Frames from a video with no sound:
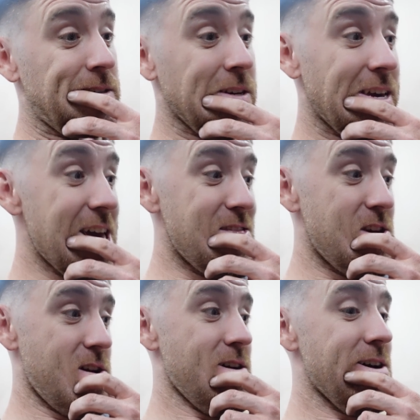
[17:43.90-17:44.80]
getting
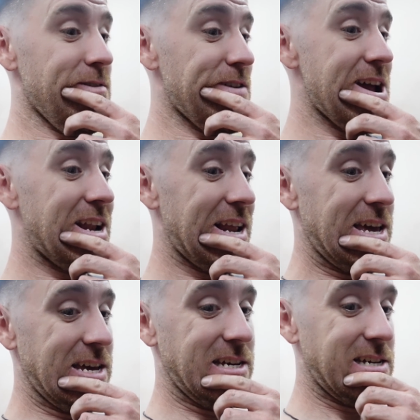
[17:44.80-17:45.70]
there finally.
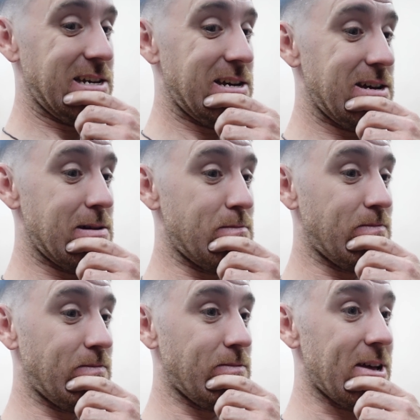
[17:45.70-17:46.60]

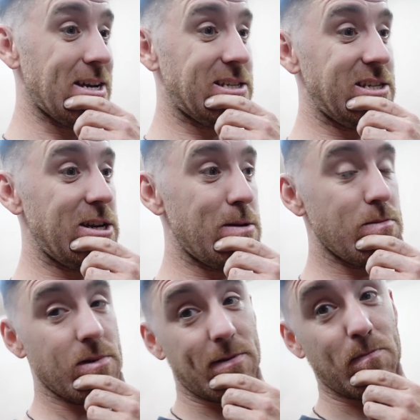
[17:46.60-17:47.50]
Thanks to
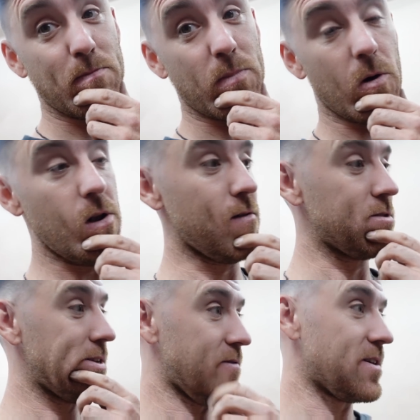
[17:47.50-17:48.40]
Jim and Paul
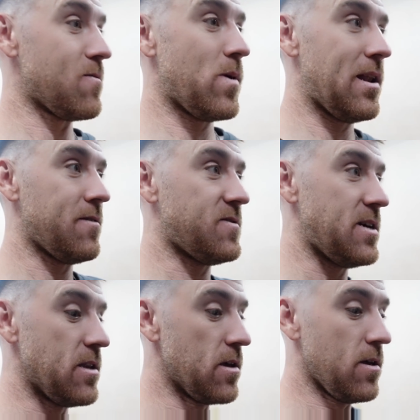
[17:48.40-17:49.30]
obviously for giving me a lift
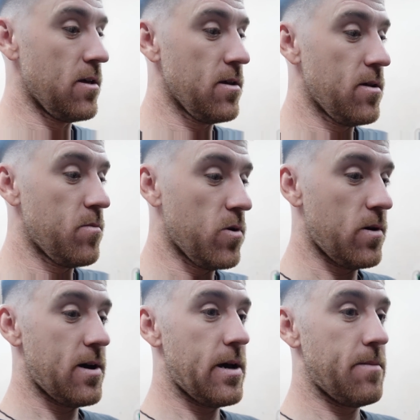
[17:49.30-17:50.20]
in.
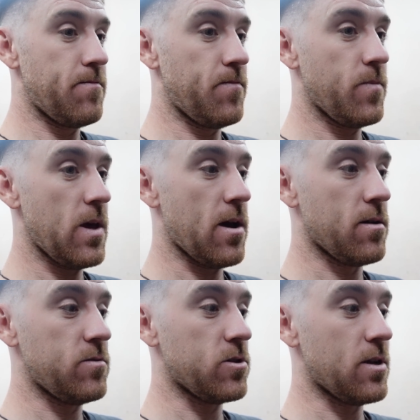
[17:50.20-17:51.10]
But yeah,
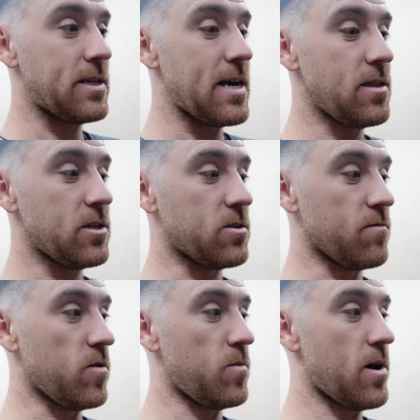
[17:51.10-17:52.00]
just going to tighten this
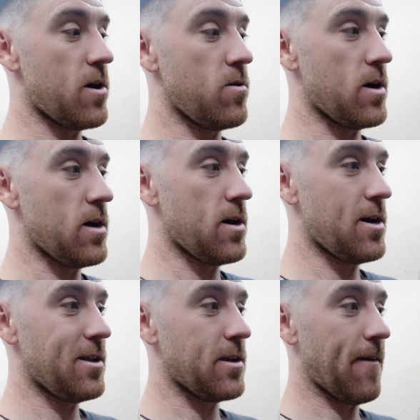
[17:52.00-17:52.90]
stuff up now,
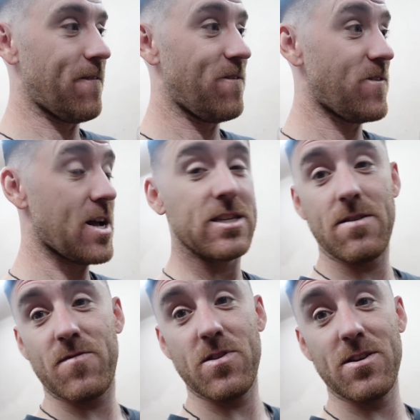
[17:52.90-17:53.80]
and that's
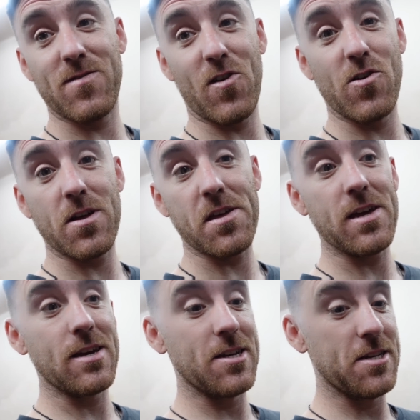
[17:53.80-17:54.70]
it for this vlog, I
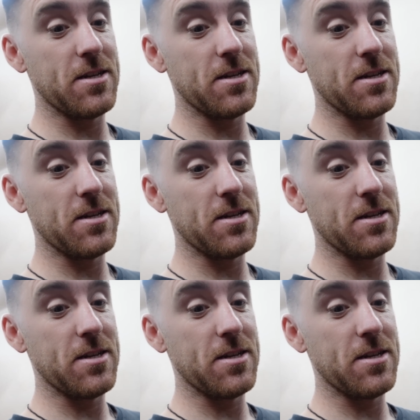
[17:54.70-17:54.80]
think.